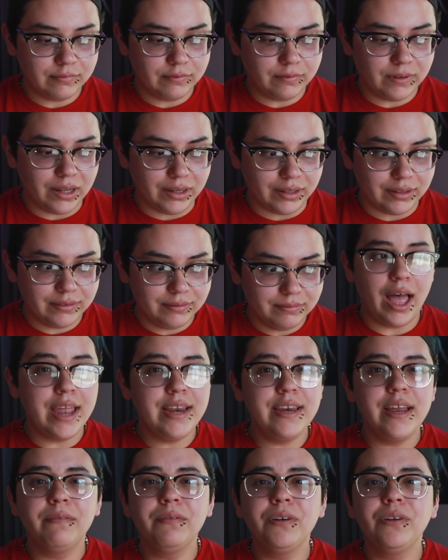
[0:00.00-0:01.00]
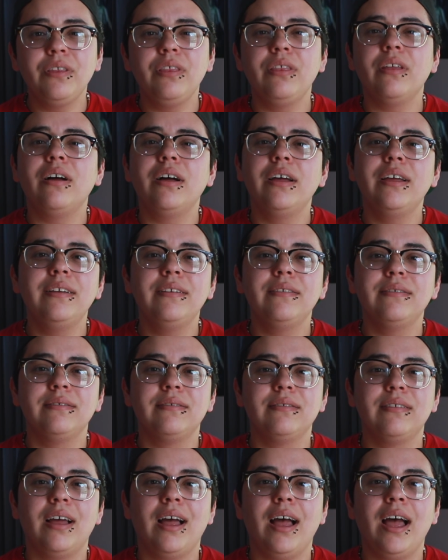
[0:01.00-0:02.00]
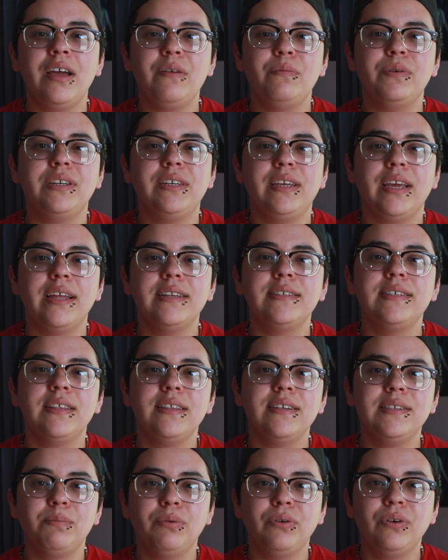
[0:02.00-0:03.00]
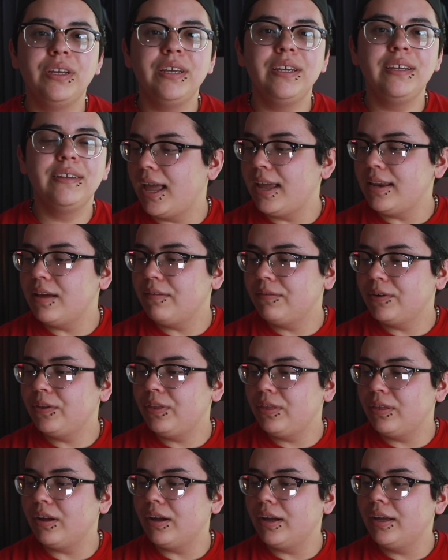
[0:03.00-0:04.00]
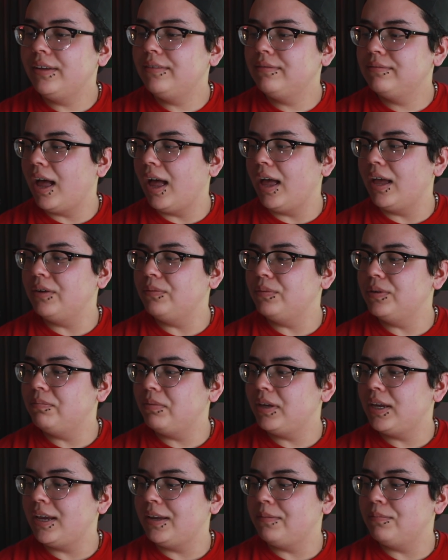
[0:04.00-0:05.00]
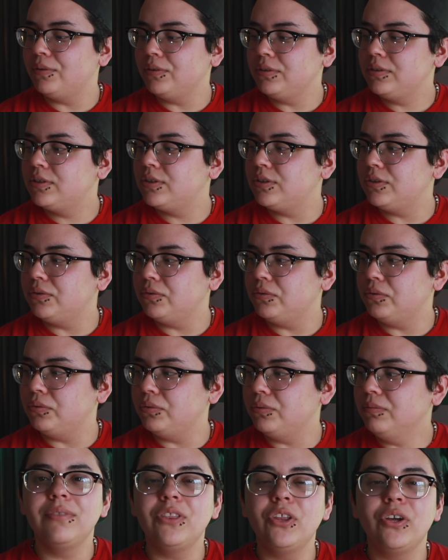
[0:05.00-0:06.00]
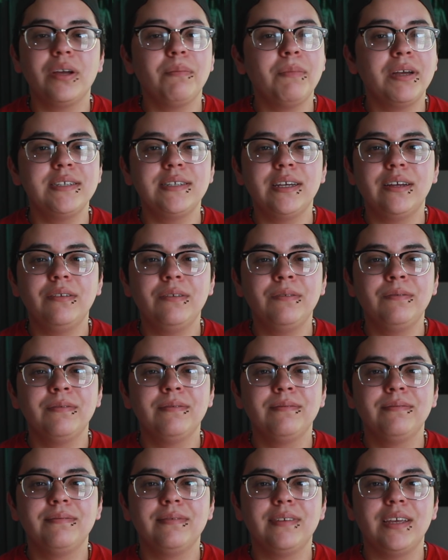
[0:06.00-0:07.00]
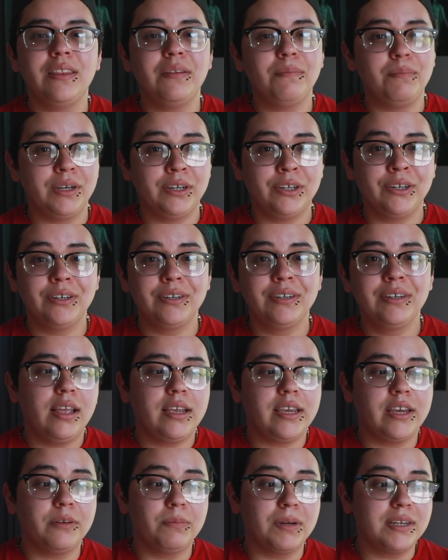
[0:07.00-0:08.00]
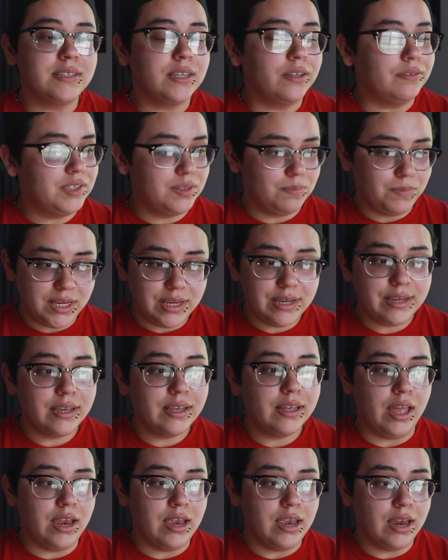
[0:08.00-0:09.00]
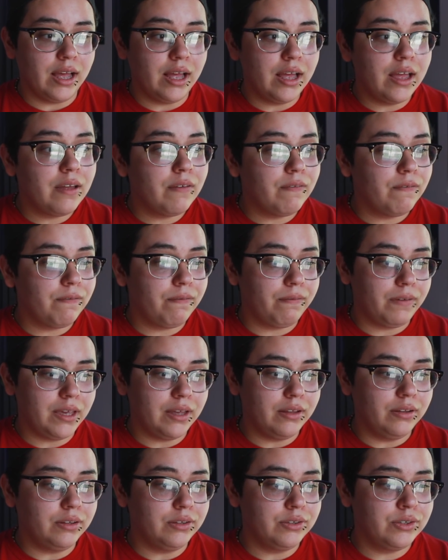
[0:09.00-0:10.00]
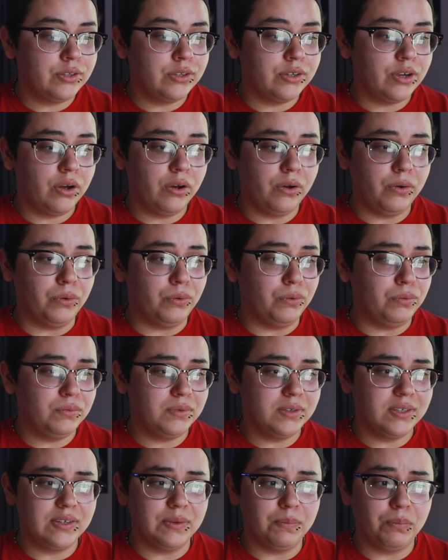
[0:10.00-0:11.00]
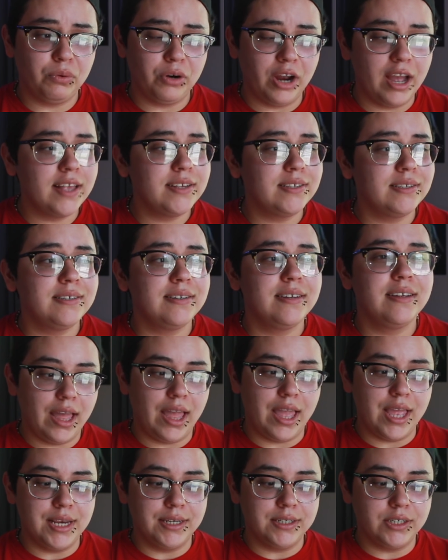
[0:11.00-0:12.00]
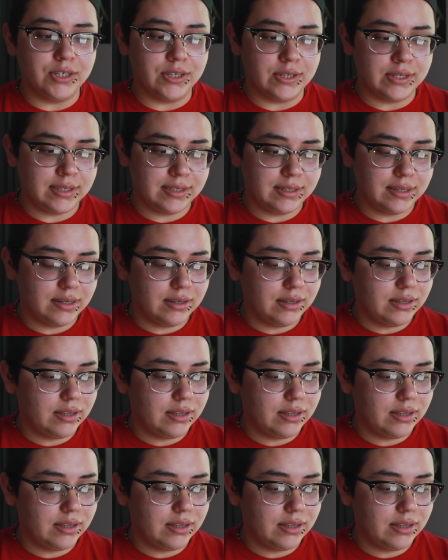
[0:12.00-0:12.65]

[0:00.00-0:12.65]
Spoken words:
Fuck. I never thought I would get to this point. I never thought I would be able to look at myself in the mirror, hear myself speak, and not feel so depressed and just...